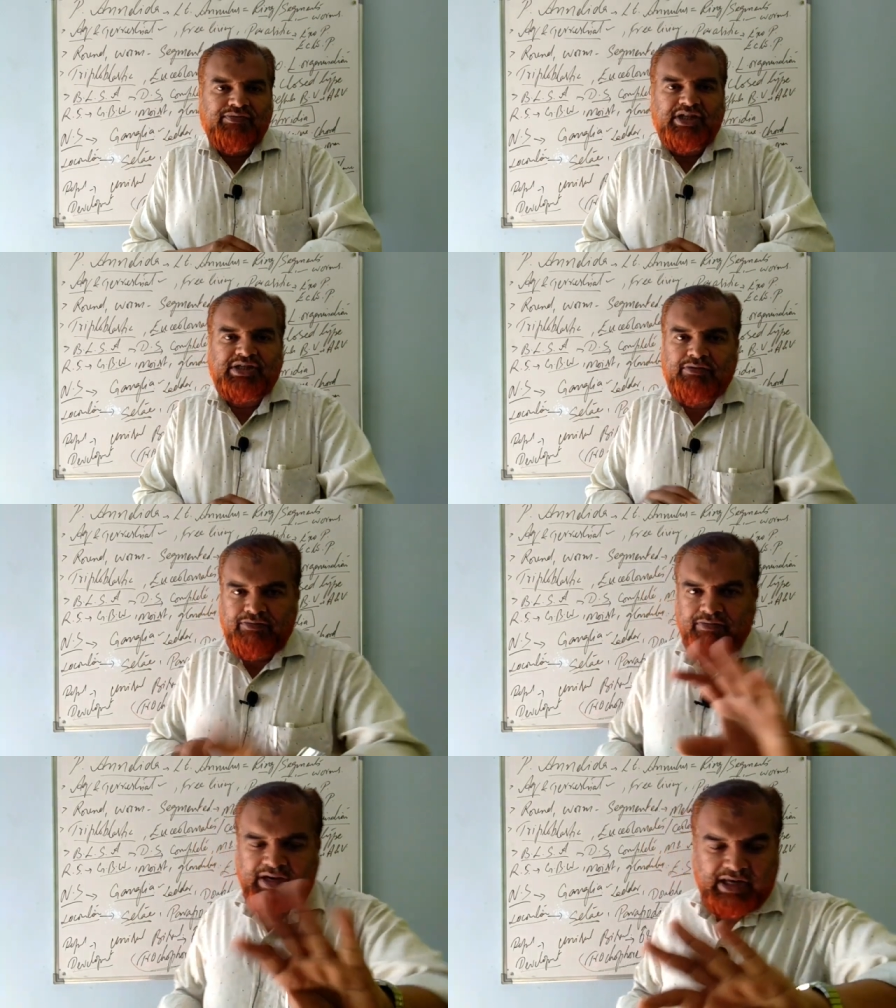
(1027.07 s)
this
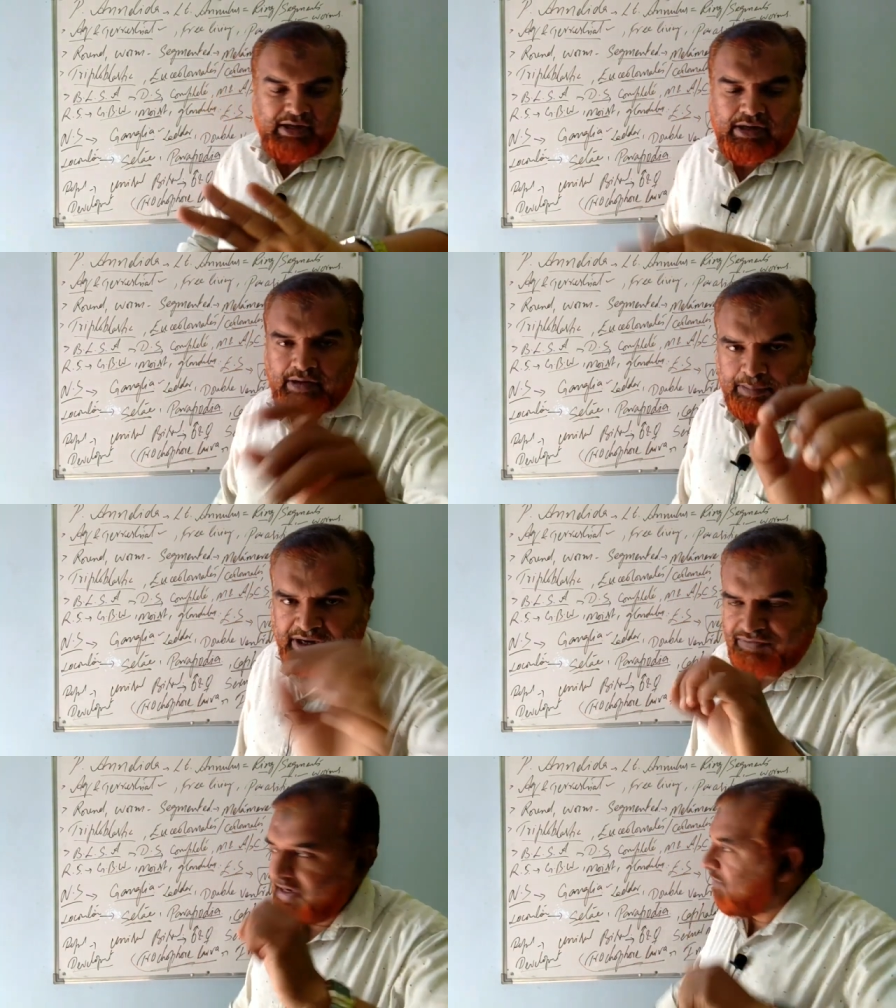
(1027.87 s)
very
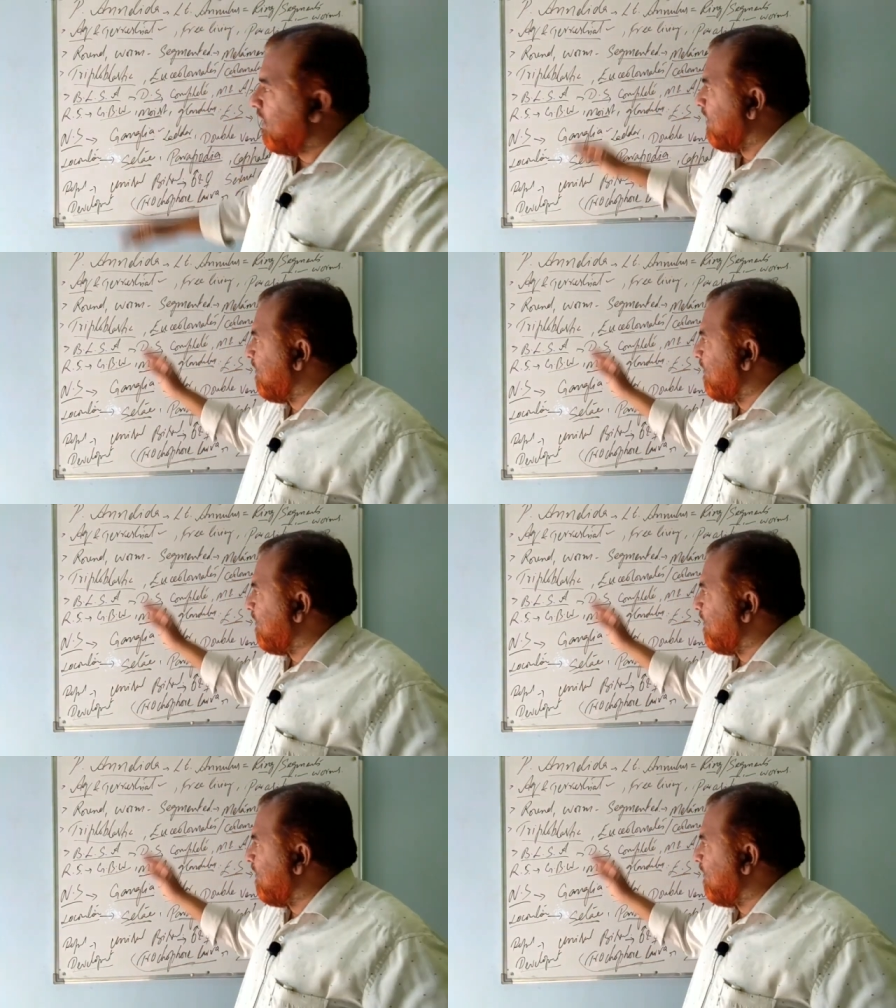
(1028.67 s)
briefly I will